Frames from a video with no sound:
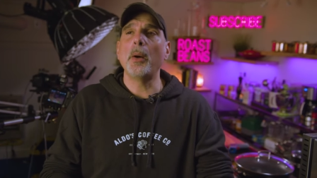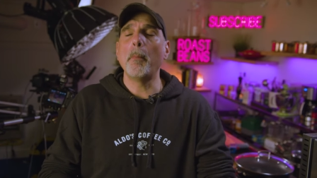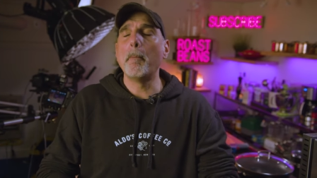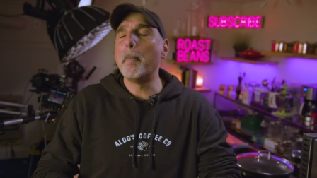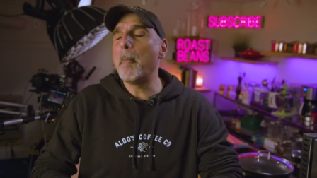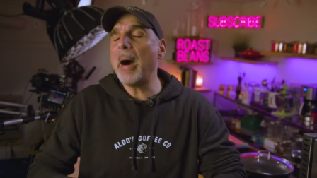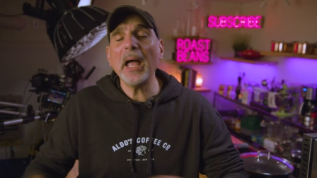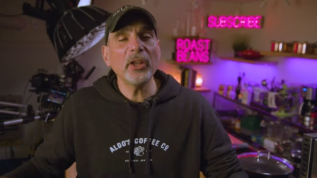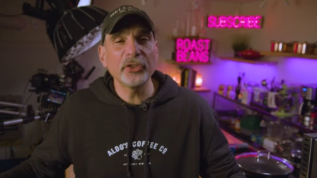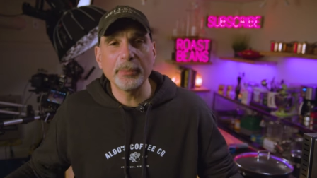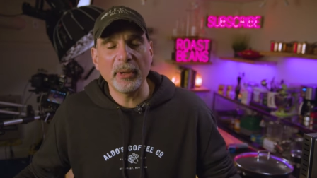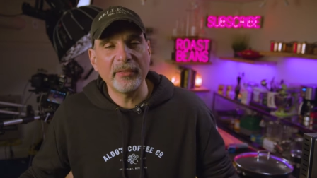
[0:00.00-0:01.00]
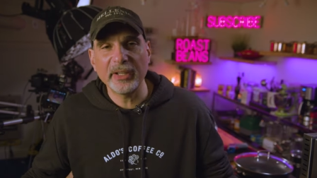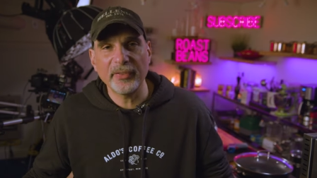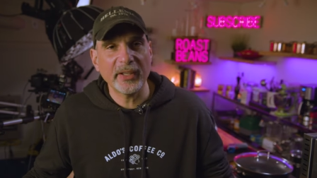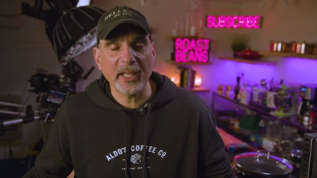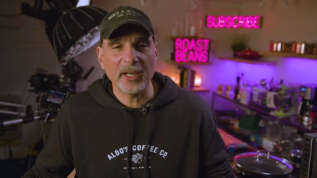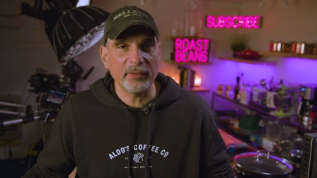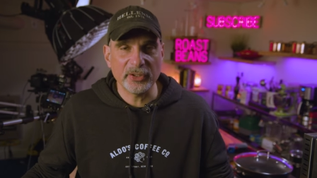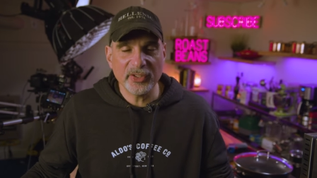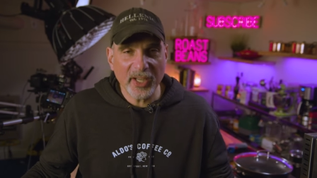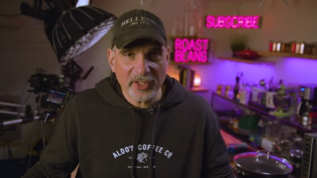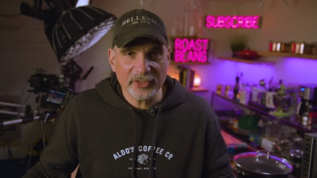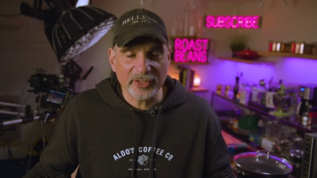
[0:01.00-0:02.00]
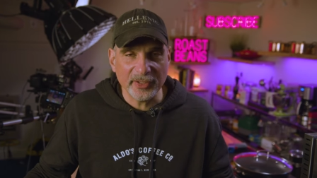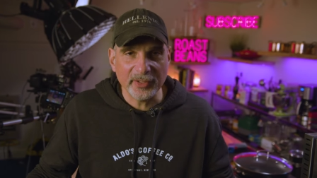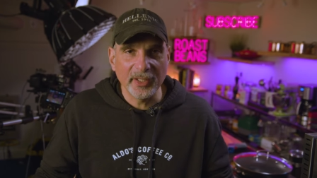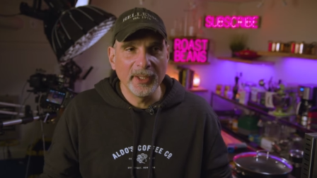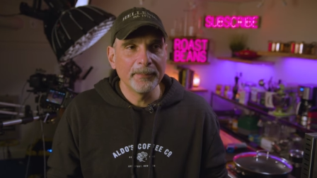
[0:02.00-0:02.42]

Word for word: miles above anything I'd ever tasted.